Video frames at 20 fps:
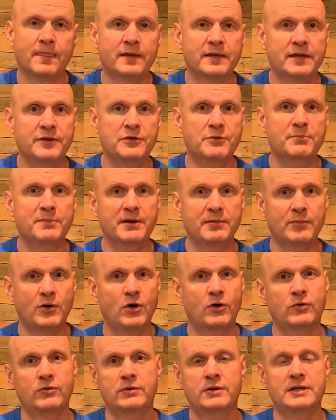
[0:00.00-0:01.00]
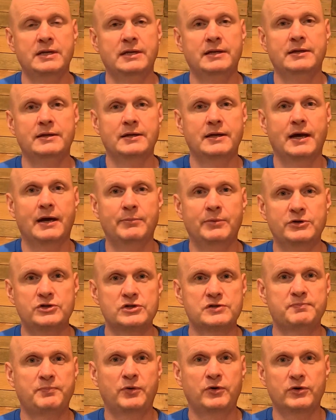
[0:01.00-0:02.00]
in the memo, but
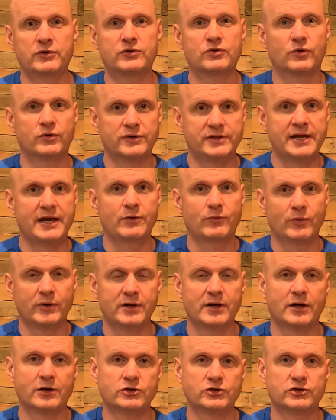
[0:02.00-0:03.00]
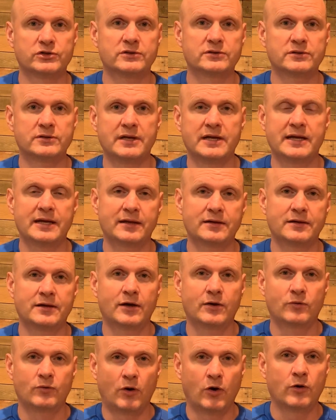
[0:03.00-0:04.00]
just put it toward debt reduction. And
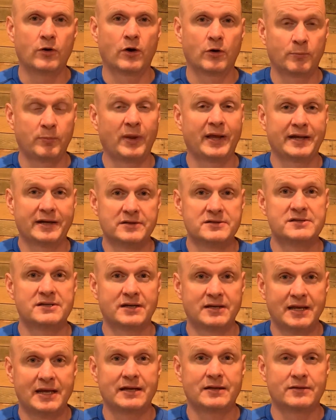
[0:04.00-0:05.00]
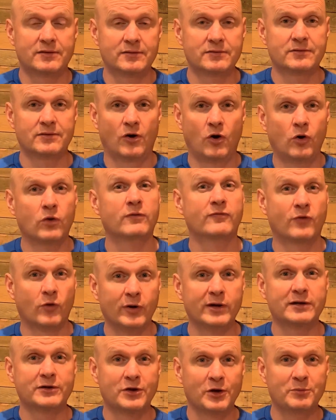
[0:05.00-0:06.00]
our plan is to take all of our
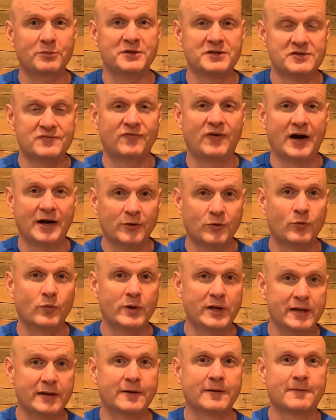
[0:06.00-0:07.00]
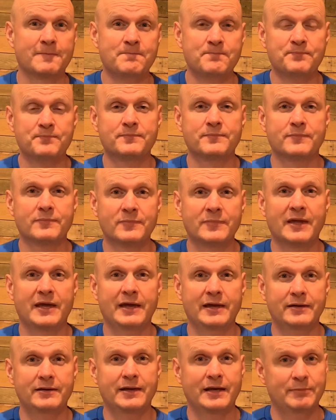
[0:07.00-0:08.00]
income this final week
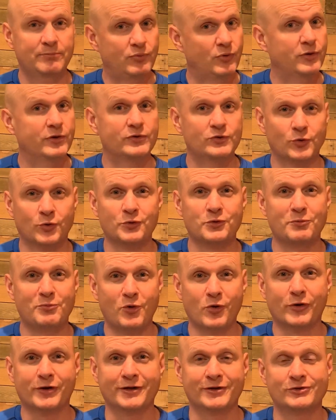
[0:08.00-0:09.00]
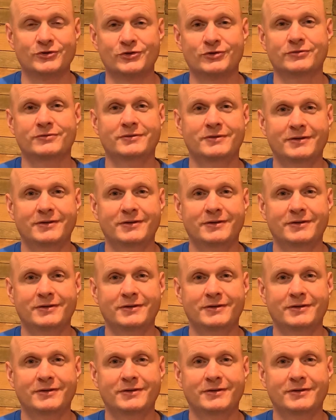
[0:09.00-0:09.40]
and put it toward the mortgage.